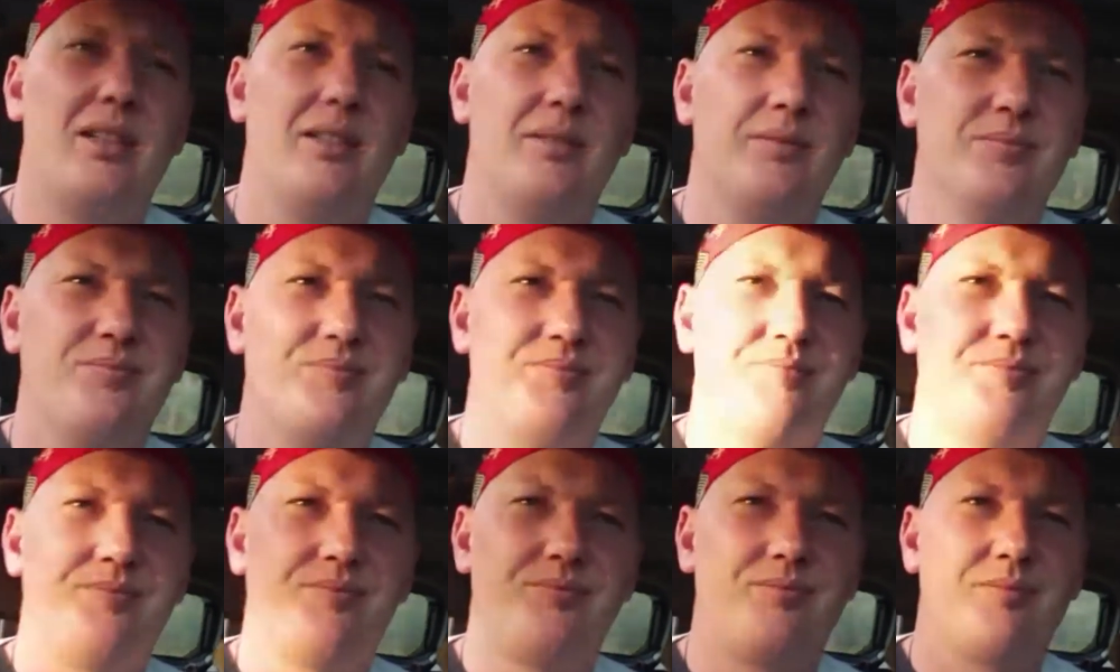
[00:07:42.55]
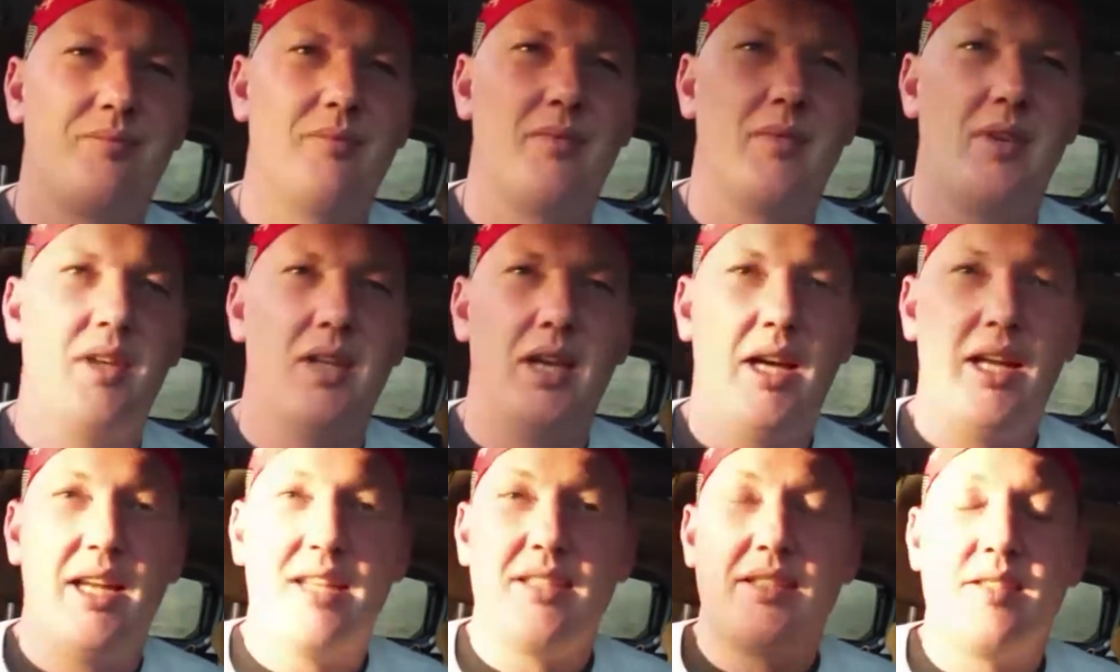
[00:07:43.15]

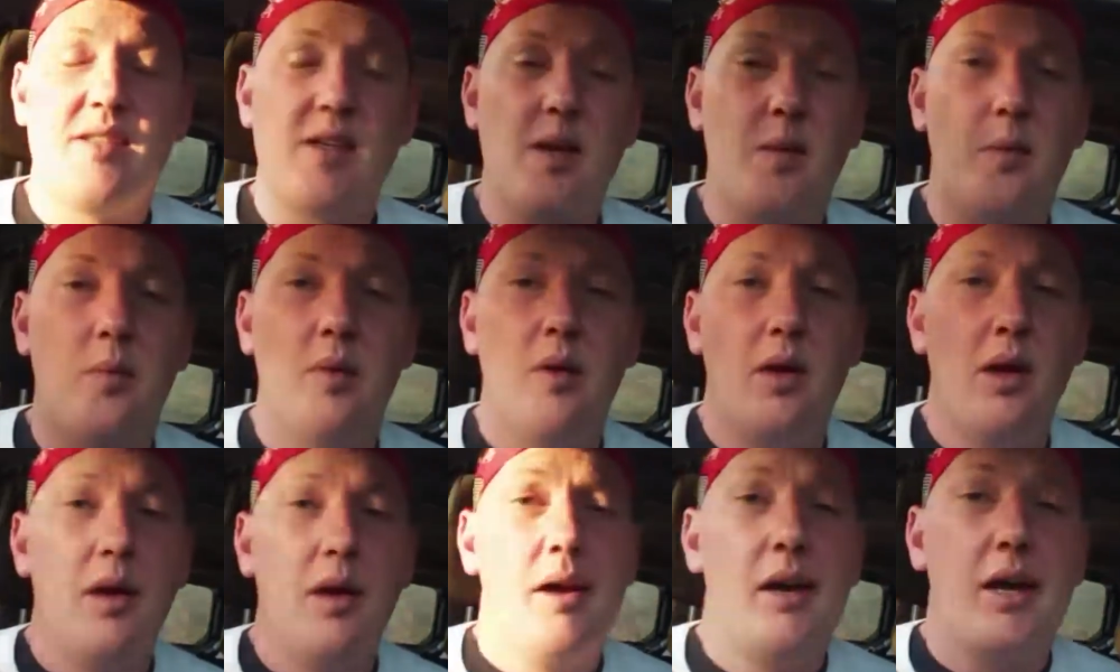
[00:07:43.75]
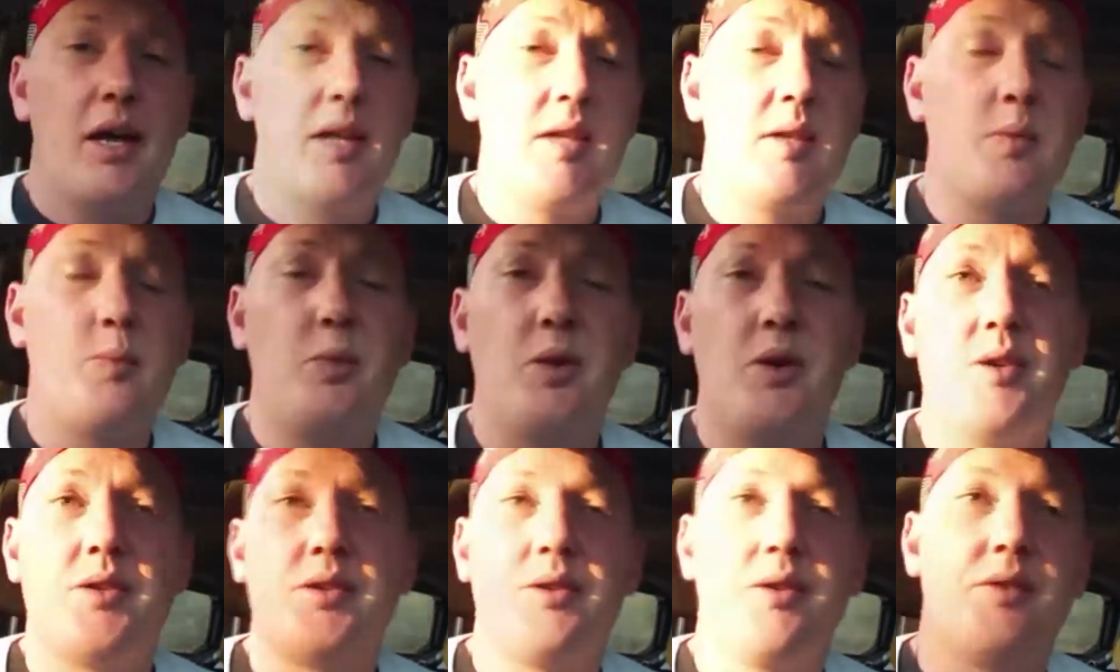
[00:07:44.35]
And as I said, it's a
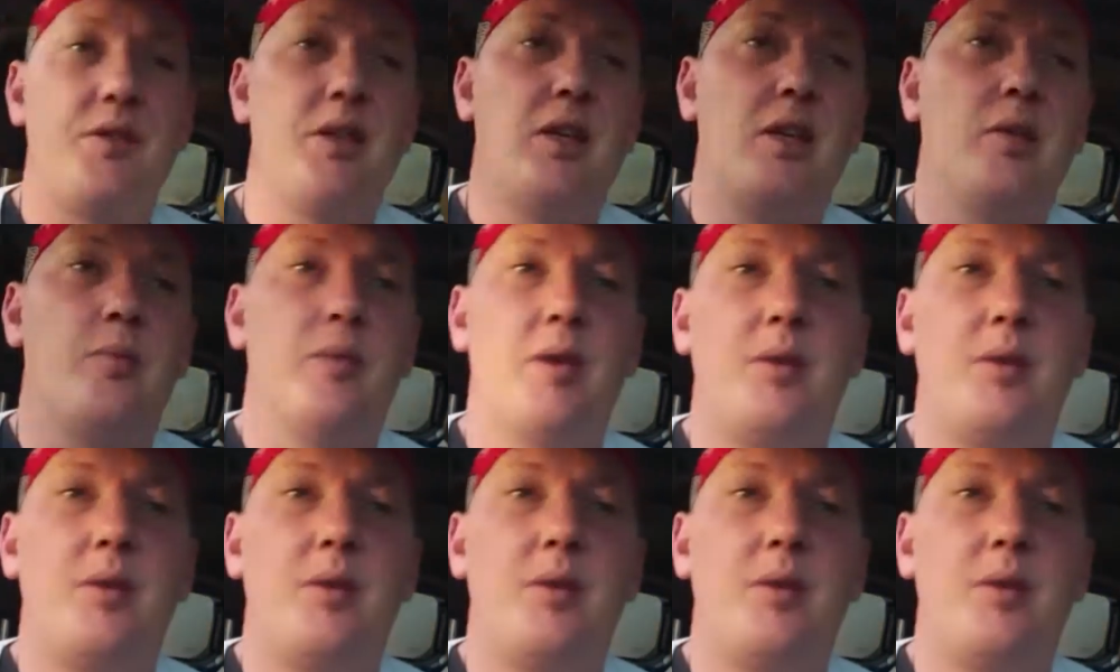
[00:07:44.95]
personal thing.